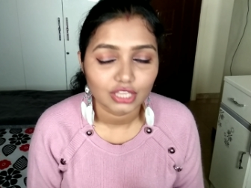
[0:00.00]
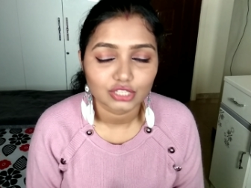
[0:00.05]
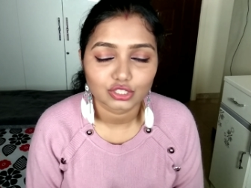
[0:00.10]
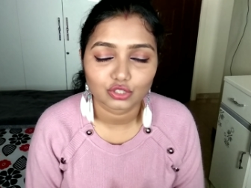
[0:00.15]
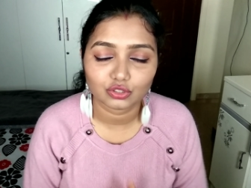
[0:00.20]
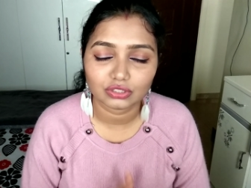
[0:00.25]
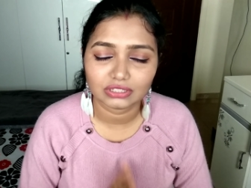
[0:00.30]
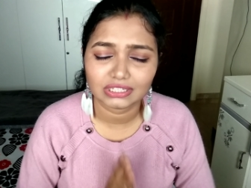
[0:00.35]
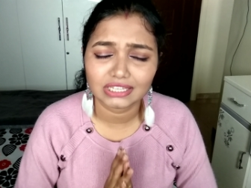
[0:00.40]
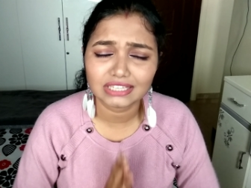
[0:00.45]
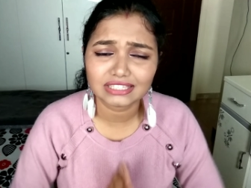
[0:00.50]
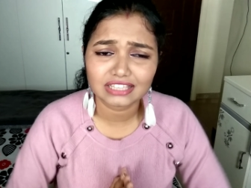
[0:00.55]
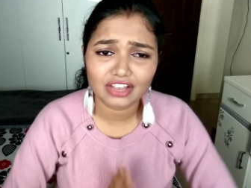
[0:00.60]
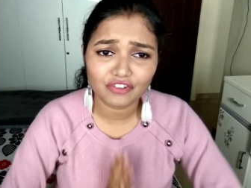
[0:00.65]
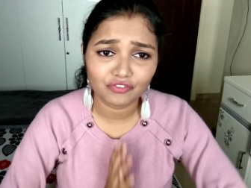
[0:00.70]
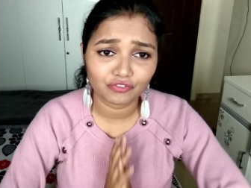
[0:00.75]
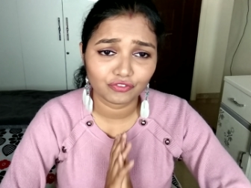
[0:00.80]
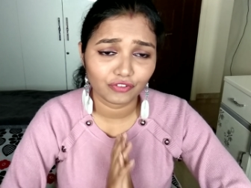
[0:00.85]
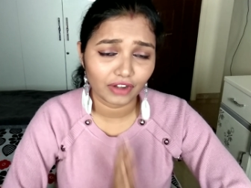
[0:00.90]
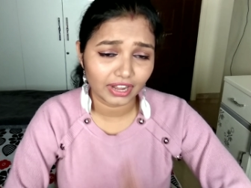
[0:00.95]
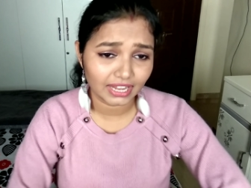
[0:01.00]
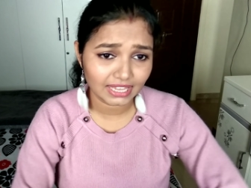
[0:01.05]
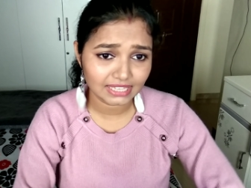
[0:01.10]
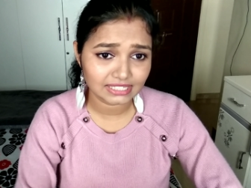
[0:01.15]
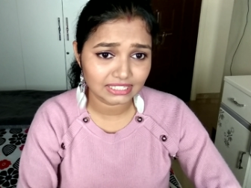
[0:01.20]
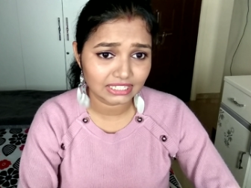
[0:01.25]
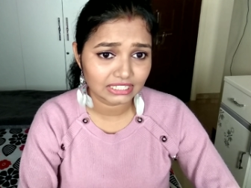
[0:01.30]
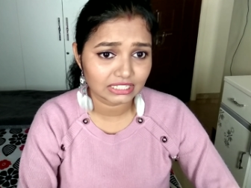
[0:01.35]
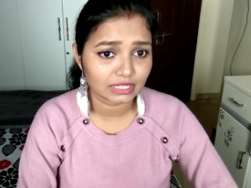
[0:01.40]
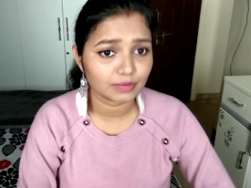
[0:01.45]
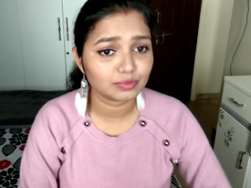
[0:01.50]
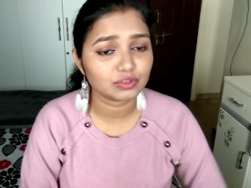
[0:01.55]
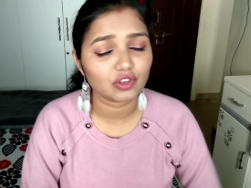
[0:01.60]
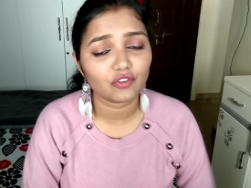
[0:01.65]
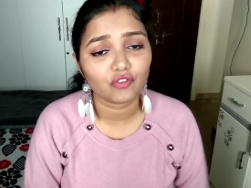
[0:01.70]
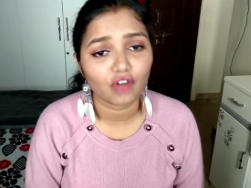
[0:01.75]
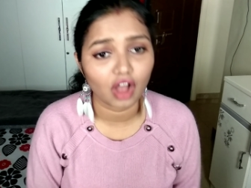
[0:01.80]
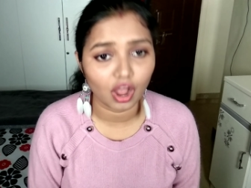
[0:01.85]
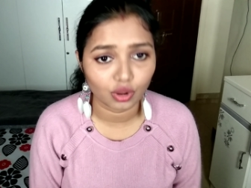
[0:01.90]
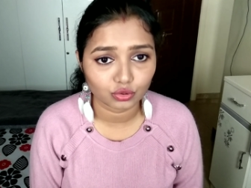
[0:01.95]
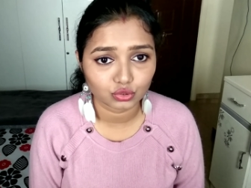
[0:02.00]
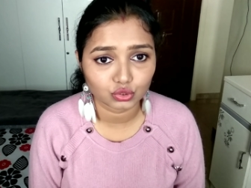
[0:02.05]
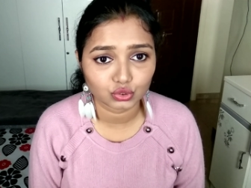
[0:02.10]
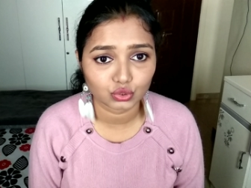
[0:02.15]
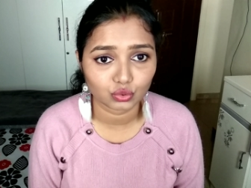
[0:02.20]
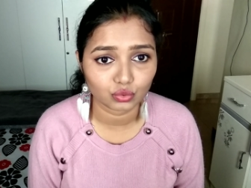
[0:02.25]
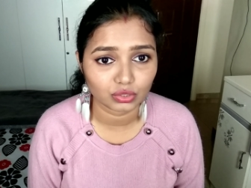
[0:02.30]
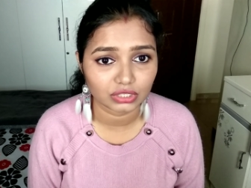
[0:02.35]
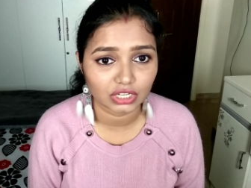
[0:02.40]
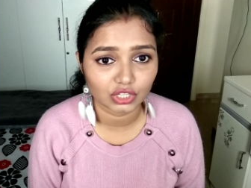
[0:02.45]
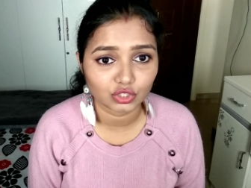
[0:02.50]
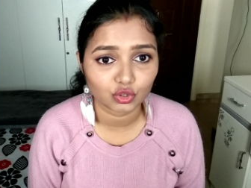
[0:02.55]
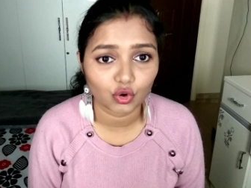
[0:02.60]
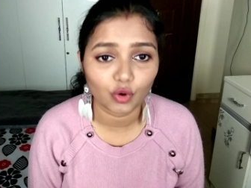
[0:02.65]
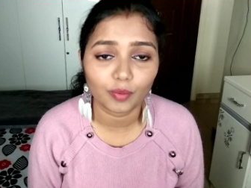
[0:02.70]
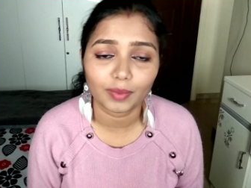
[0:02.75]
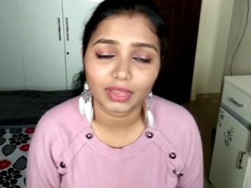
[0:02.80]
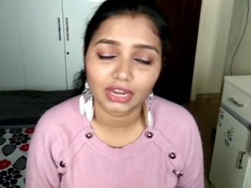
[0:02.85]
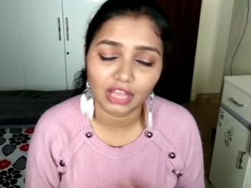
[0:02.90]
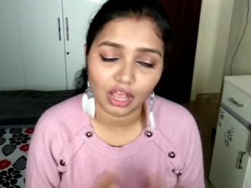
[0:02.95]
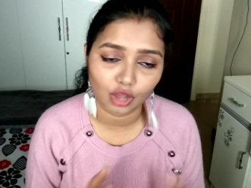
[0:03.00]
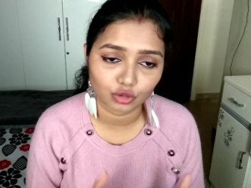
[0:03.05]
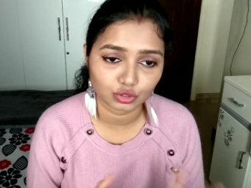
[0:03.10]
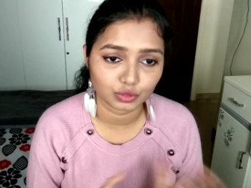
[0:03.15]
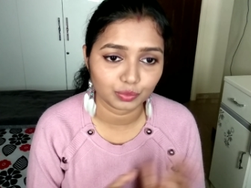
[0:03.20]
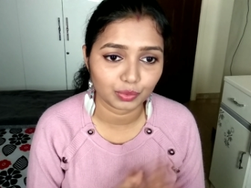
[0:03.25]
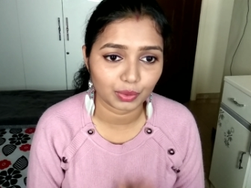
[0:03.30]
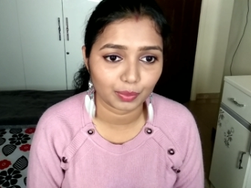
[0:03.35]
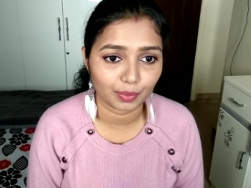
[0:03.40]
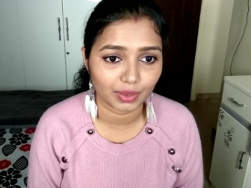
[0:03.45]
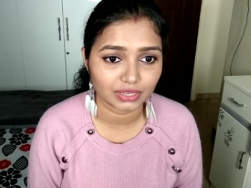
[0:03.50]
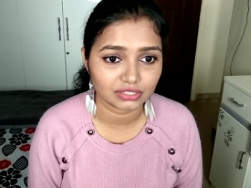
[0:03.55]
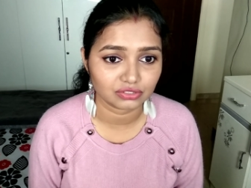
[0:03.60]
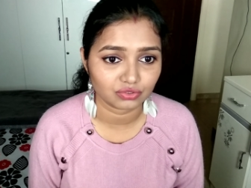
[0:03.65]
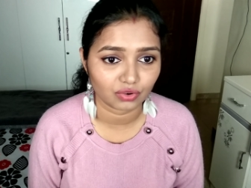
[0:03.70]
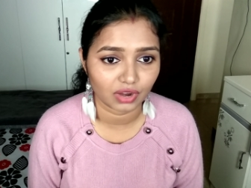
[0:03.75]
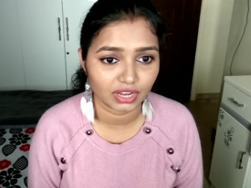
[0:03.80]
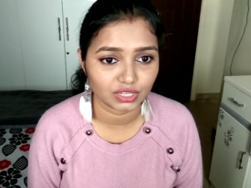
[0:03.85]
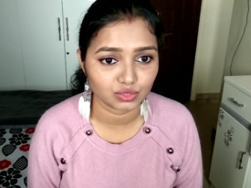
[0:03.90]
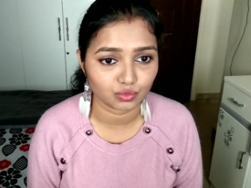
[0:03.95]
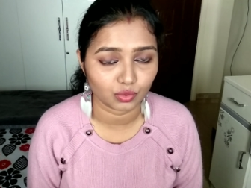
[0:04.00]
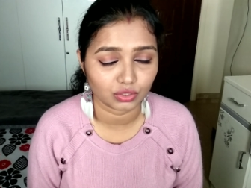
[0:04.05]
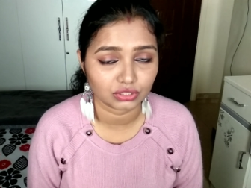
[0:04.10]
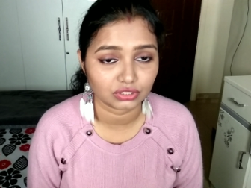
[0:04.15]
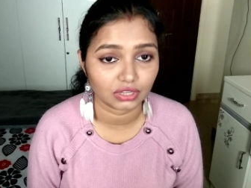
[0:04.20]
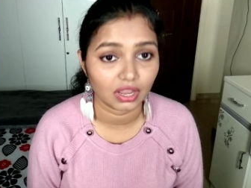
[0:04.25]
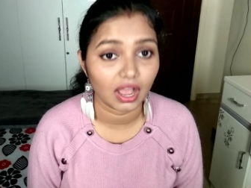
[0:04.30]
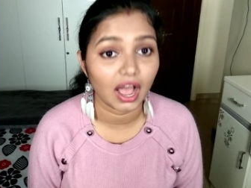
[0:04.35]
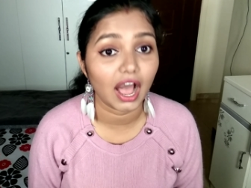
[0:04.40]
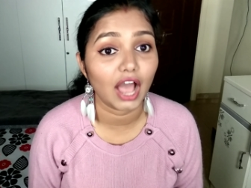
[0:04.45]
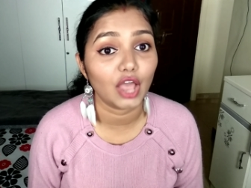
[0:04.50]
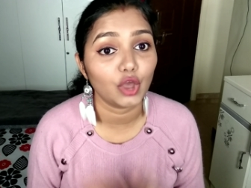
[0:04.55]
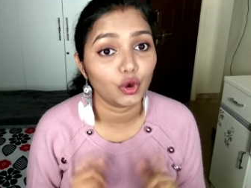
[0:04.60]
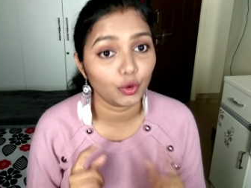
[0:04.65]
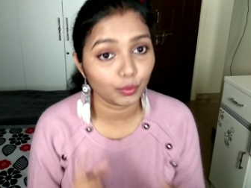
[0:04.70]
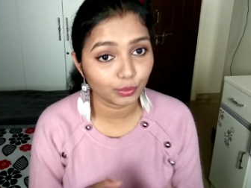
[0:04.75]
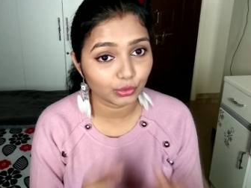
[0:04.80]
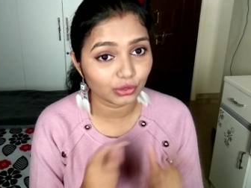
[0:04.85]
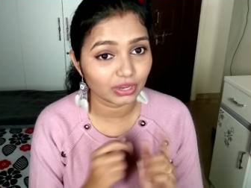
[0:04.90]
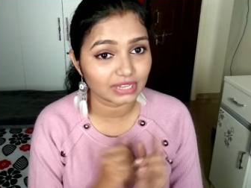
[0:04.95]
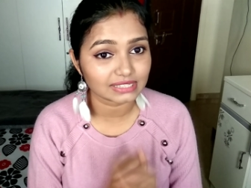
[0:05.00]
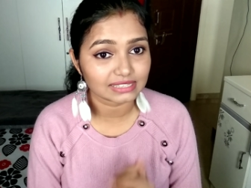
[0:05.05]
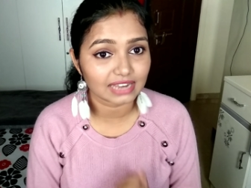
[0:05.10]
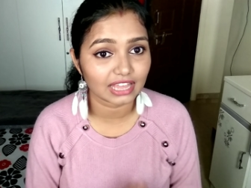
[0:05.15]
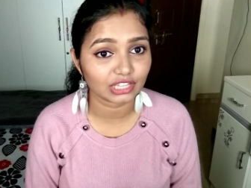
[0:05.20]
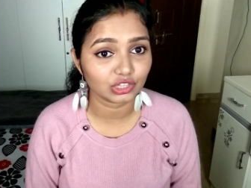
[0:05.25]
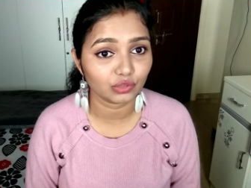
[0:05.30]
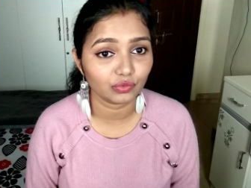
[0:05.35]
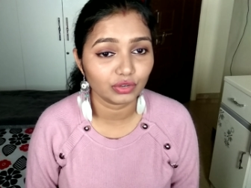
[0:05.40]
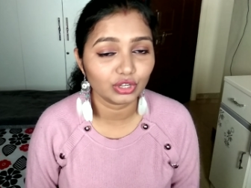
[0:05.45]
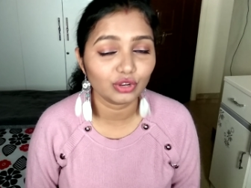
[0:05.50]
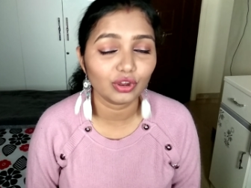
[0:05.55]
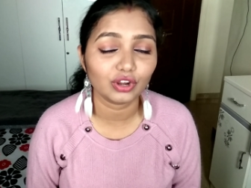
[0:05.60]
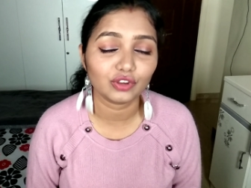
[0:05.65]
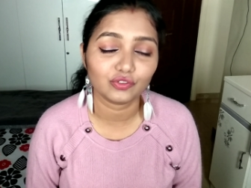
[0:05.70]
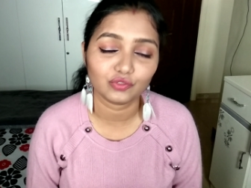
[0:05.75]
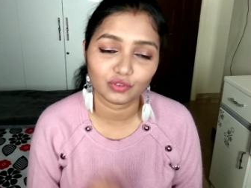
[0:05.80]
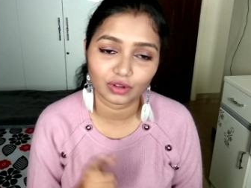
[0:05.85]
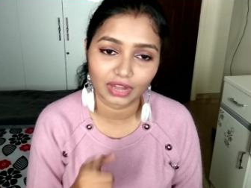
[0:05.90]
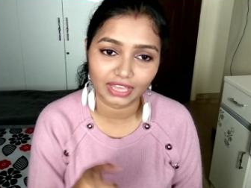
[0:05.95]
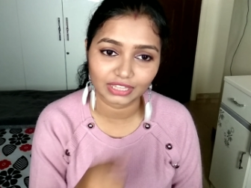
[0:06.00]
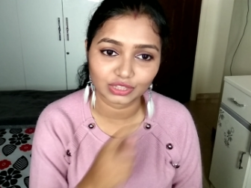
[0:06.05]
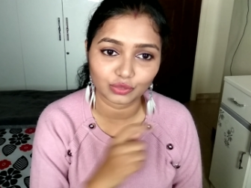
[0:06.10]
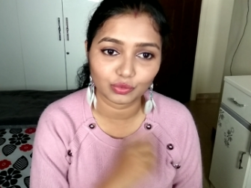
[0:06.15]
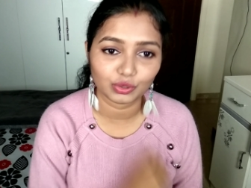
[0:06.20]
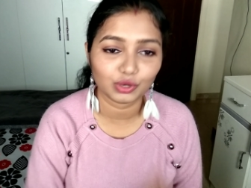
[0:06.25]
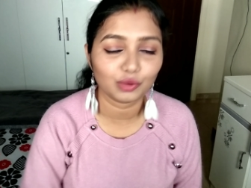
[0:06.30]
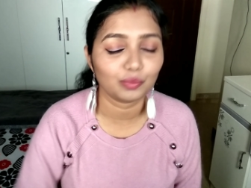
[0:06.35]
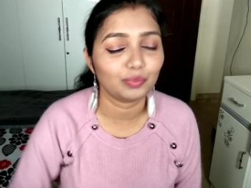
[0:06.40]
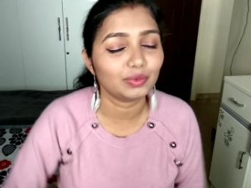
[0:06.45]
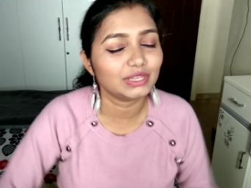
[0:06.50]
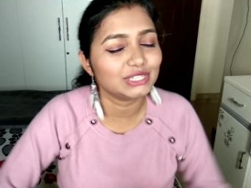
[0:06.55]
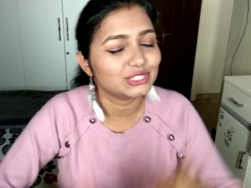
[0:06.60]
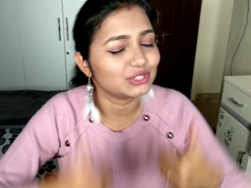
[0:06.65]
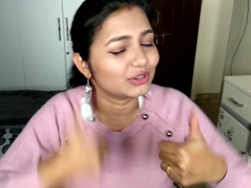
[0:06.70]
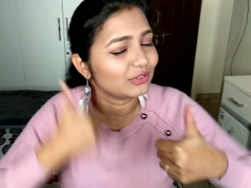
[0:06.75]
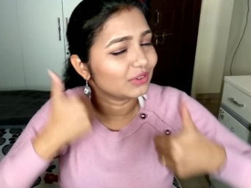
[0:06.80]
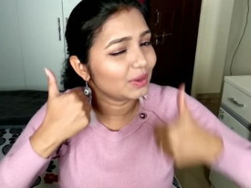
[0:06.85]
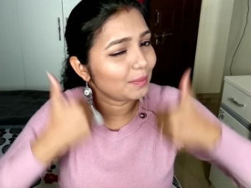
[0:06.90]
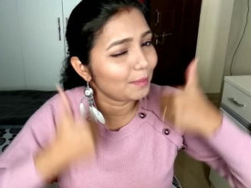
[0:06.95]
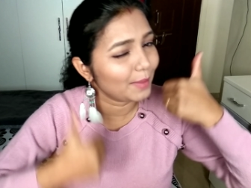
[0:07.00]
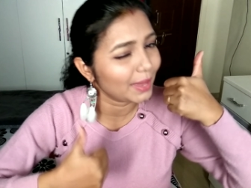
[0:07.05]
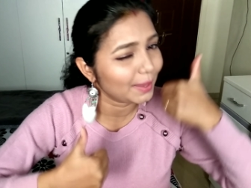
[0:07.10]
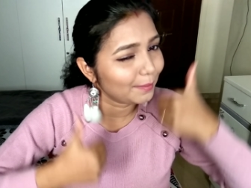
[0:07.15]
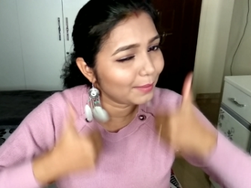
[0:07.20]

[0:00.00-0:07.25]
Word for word: So these are very easy tips of how to do it at home and how to prepare rice water. I hope you guys like the video, and if you like the video, please do give it a